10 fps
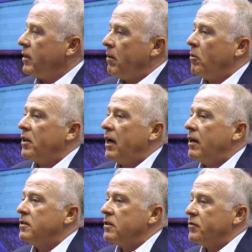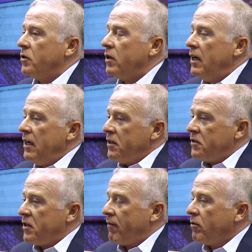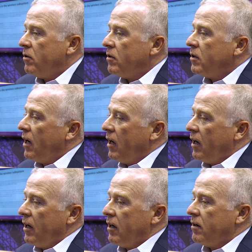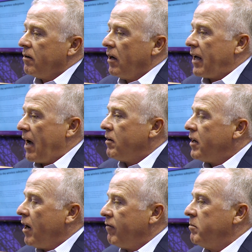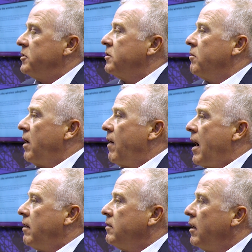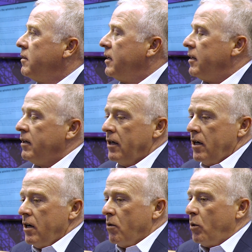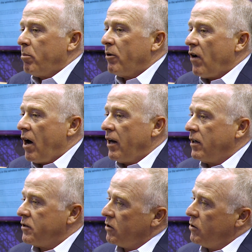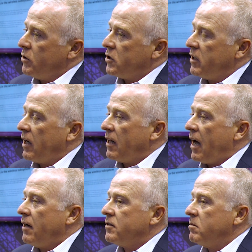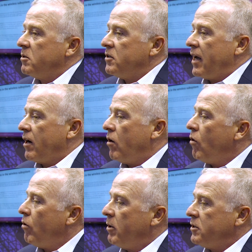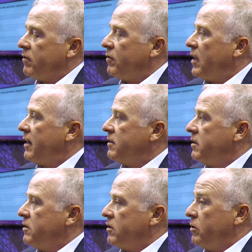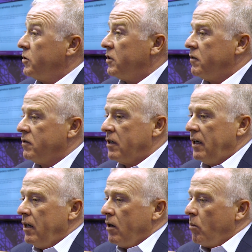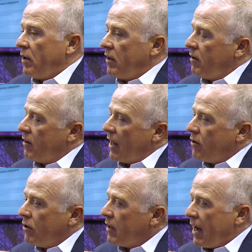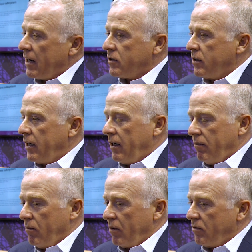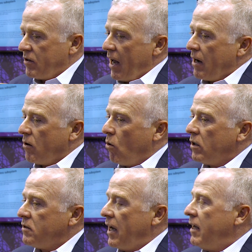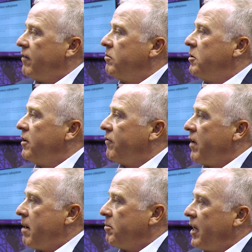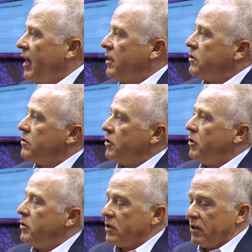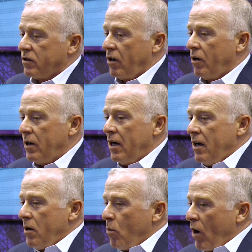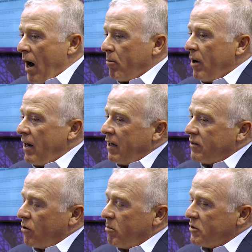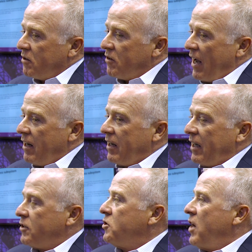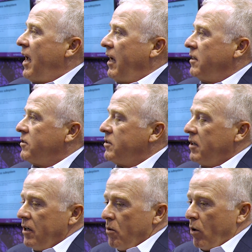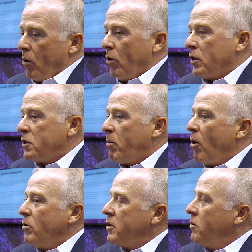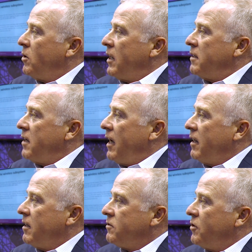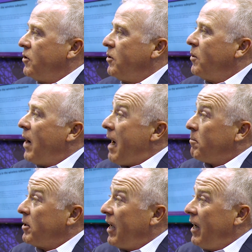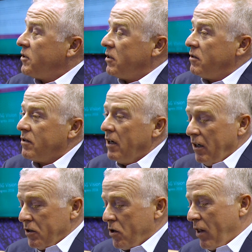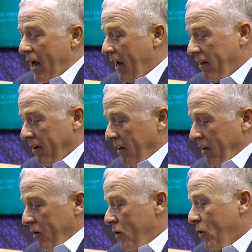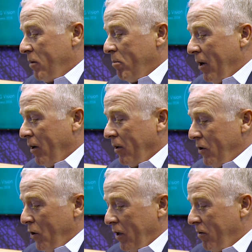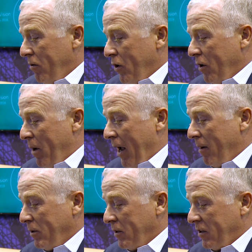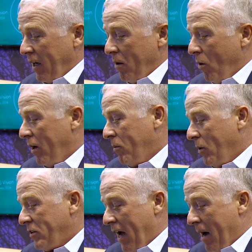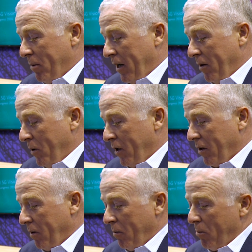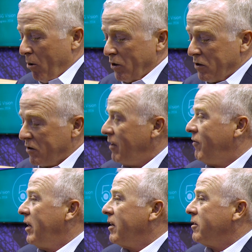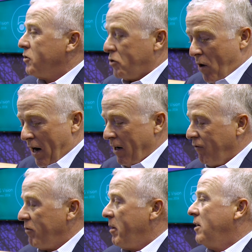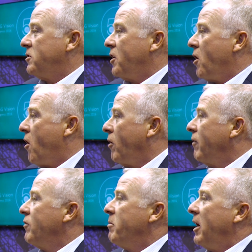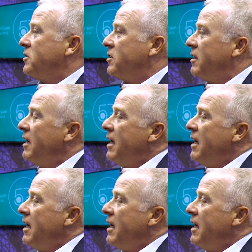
and what that is is for several uh, county governments around London. We're providing a solution that allows them to take a whole bunch of legacy solutions where they couldn't actually take all the data from the different applications and use it. So we're operating as almost a data exchange where we're exposing all that data to applications so that you can build, you can you can be able to see what what's happening with emergency vehicles, train information, car information,